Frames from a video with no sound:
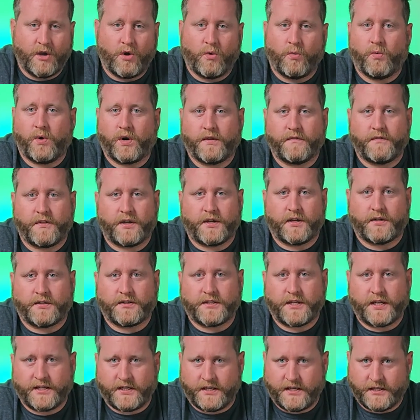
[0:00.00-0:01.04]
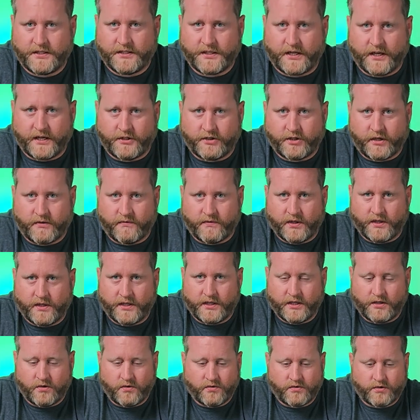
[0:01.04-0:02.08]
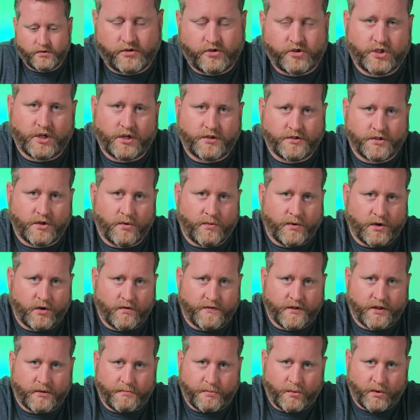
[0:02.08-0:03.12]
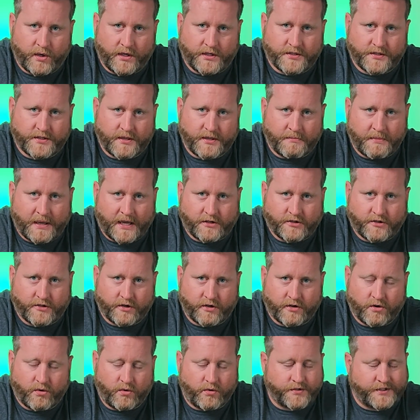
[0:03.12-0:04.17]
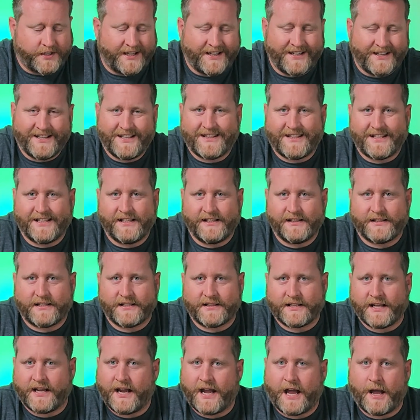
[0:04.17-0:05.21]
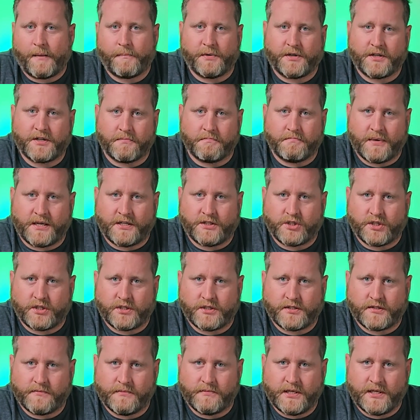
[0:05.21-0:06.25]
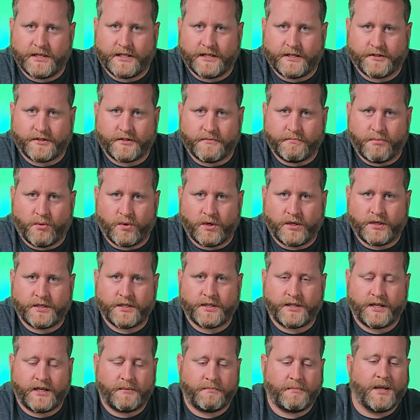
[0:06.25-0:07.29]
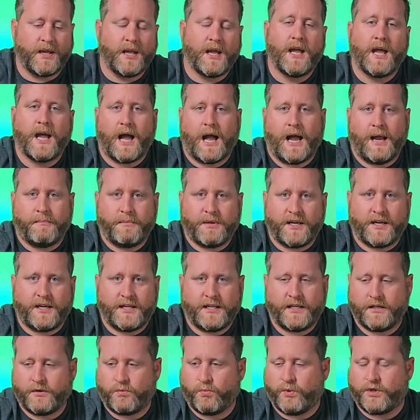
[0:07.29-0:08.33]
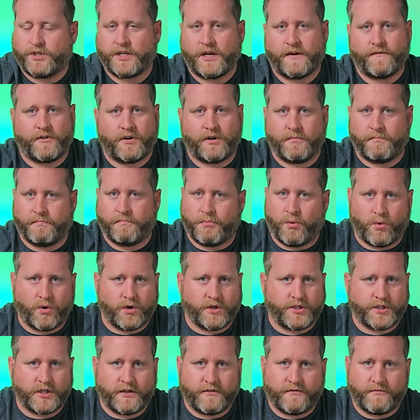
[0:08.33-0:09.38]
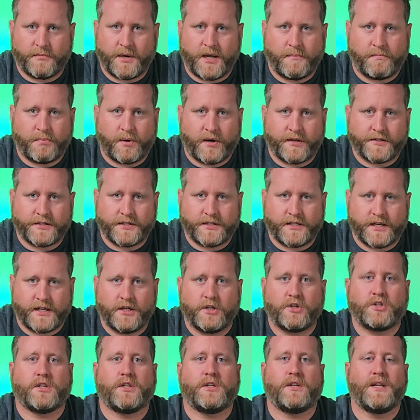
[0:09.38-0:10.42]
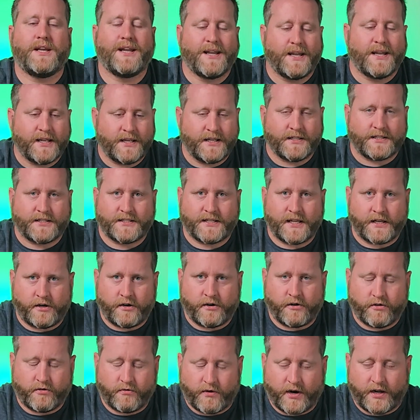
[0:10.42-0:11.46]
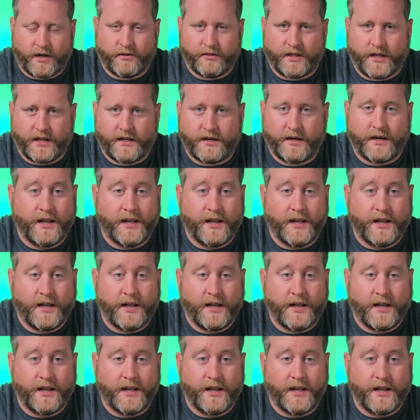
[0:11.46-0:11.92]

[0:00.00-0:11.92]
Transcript: one of the techniques that I generally use are just going over the points that match their goals. Anything that they happen to mention to me that is important to them, I'm going to hit whichever portion of my presentation is centered around that.